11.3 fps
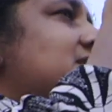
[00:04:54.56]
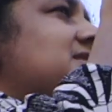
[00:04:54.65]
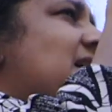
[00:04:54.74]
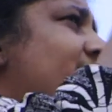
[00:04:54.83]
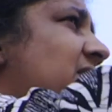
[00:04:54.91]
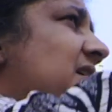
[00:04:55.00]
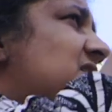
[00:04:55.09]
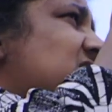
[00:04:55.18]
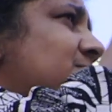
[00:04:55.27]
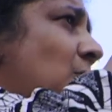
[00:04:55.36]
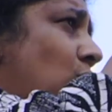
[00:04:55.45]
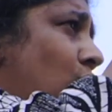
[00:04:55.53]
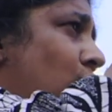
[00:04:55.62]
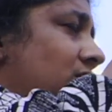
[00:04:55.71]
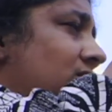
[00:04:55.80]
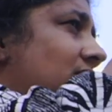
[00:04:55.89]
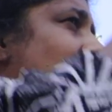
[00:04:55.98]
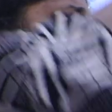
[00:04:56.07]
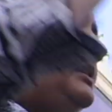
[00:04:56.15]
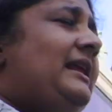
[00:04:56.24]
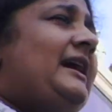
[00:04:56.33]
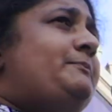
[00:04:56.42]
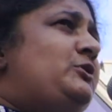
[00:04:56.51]
something small,
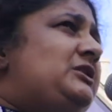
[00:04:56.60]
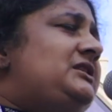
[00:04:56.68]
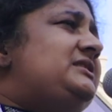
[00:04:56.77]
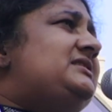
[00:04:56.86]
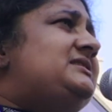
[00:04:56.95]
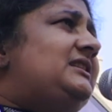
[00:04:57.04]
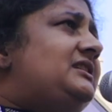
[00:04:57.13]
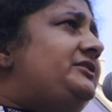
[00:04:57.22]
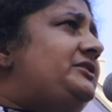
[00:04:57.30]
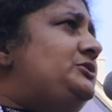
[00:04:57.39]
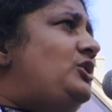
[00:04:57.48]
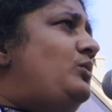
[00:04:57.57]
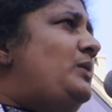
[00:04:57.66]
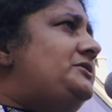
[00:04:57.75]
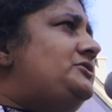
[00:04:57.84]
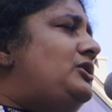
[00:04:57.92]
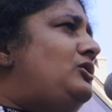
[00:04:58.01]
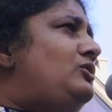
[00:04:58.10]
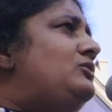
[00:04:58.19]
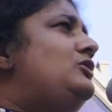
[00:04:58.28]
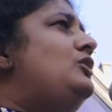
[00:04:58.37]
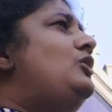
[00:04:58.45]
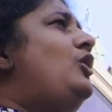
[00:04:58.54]
like putting a sticker in your window
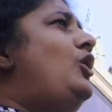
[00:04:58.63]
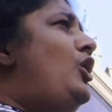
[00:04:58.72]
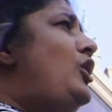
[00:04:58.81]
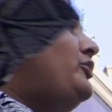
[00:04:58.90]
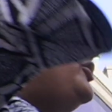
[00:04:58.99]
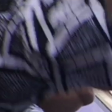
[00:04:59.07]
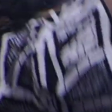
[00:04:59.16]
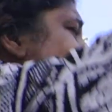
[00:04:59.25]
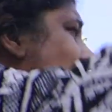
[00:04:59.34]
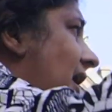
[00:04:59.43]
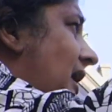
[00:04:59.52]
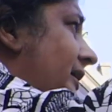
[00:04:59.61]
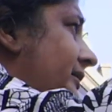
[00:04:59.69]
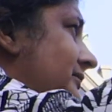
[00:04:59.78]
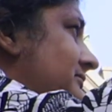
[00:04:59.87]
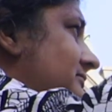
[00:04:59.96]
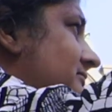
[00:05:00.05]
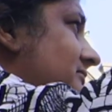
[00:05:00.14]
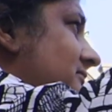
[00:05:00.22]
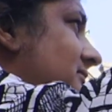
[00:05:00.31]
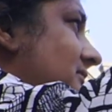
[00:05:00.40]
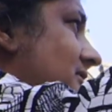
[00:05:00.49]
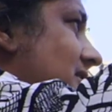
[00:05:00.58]
or on your car
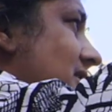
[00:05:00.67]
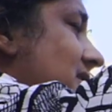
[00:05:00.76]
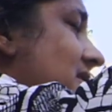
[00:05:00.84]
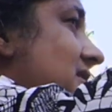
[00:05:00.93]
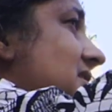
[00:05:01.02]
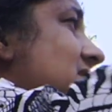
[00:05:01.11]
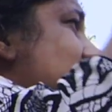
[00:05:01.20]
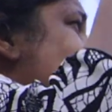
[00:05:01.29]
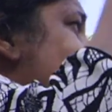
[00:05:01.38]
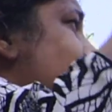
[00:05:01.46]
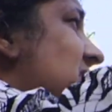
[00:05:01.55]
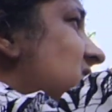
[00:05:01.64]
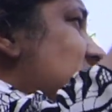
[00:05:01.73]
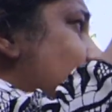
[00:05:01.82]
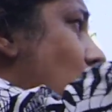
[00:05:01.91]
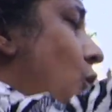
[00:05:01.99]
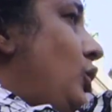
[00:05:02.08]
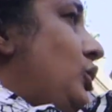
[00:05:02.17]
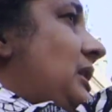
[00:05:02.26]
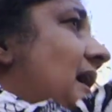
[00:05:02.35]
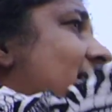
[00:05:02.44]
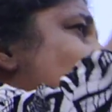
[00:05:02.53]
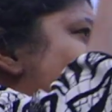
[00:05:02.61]
something small like